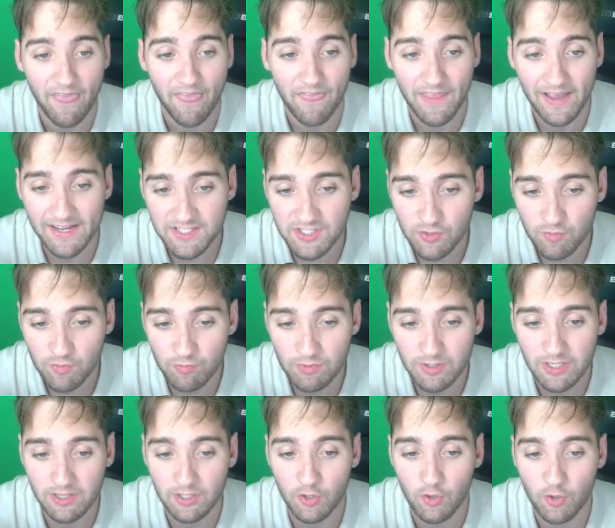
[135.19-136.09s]
that's
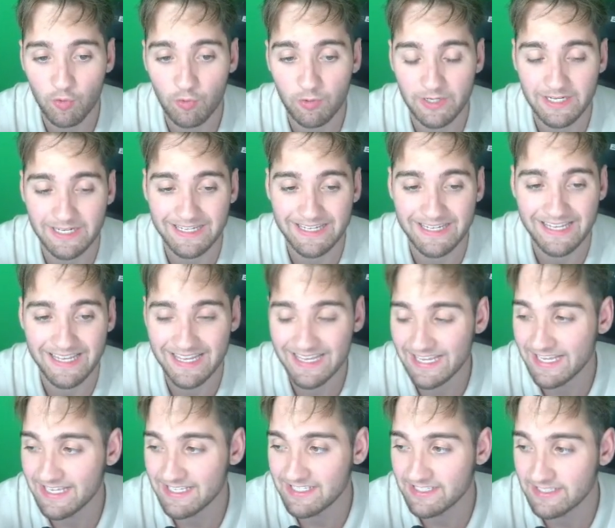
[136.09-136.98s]
what liquidity
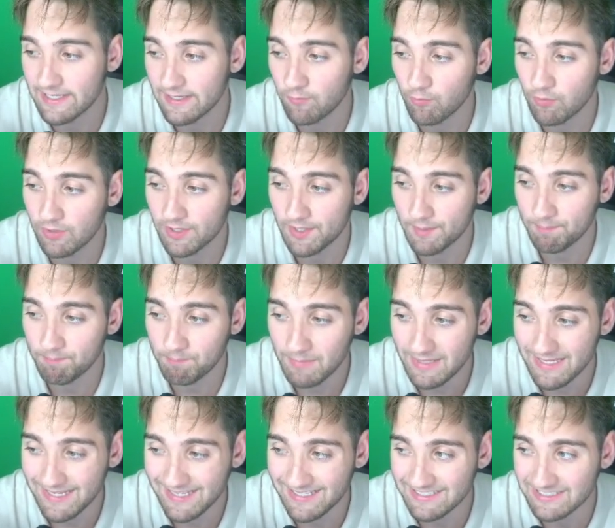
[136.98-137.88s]
is, and what it
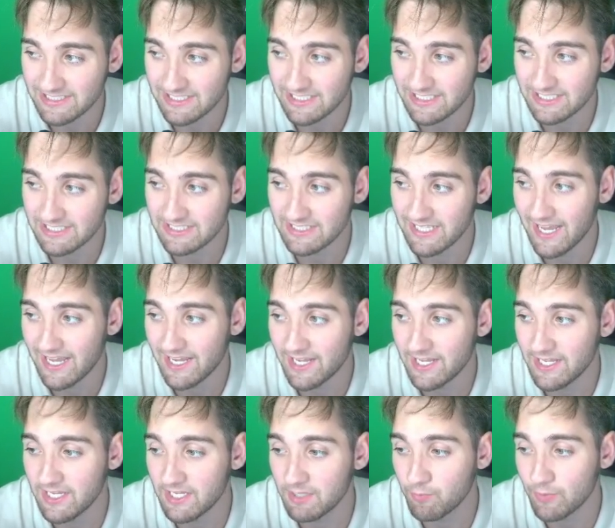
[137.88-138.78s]
means is that
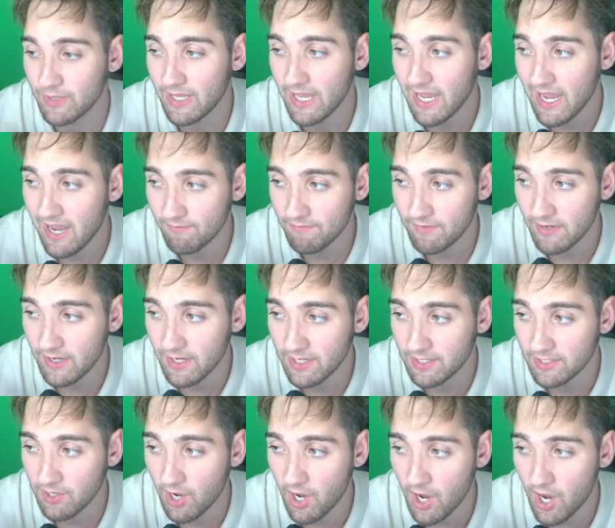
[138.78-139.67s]
we have
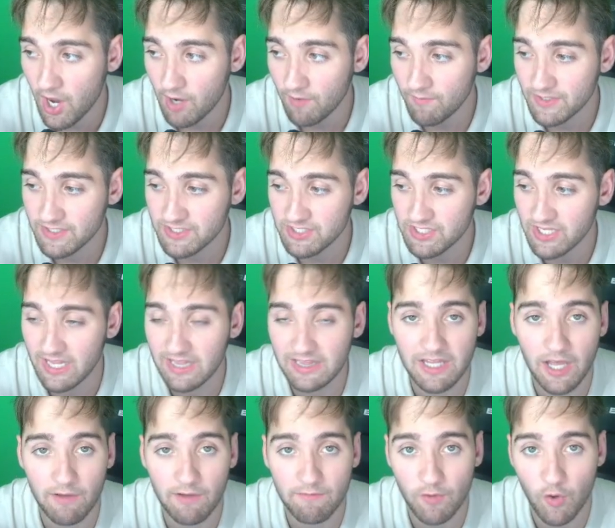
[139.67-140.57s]
an obvious
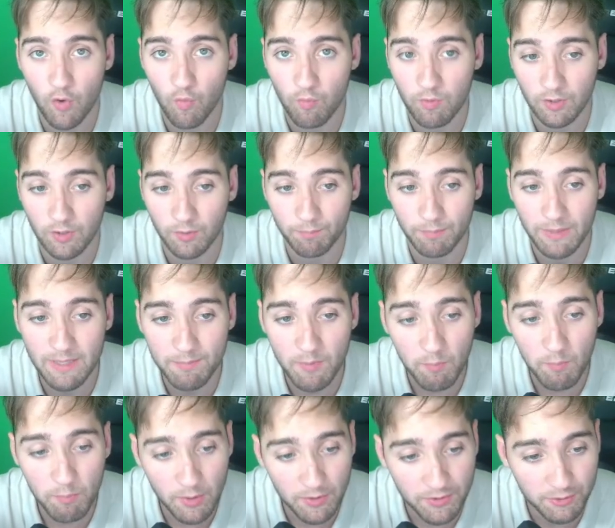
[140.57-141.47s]
level where
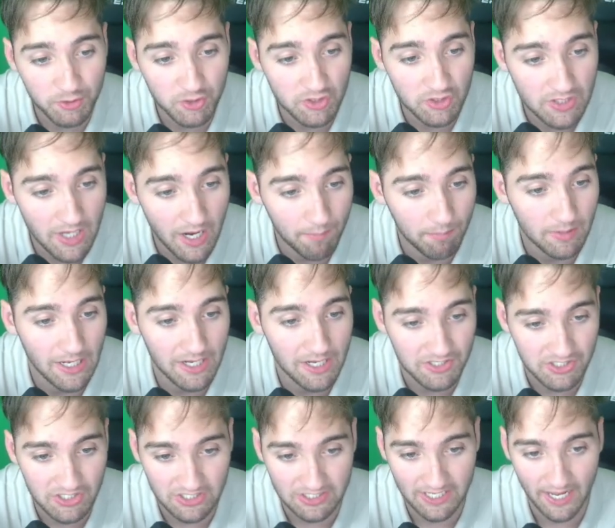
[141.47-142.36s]
people put their stop
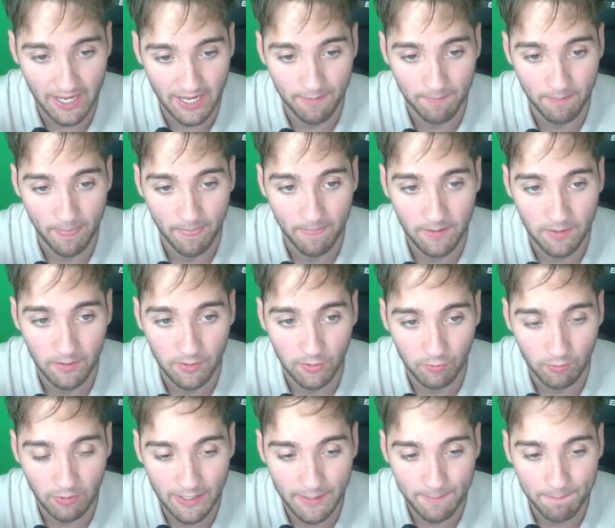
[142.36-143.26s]
losses at,
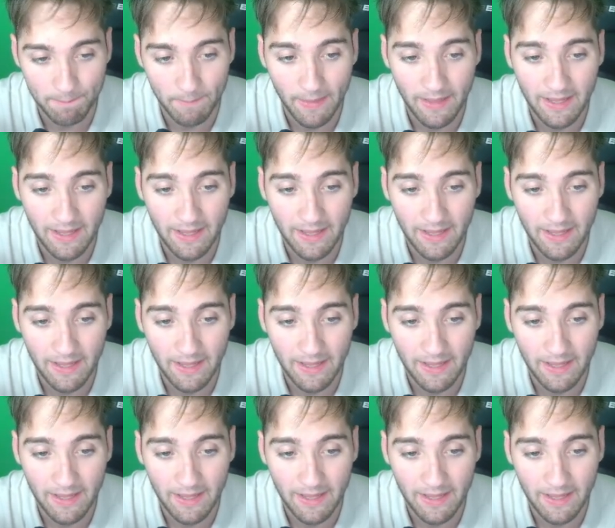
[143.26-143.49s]
right,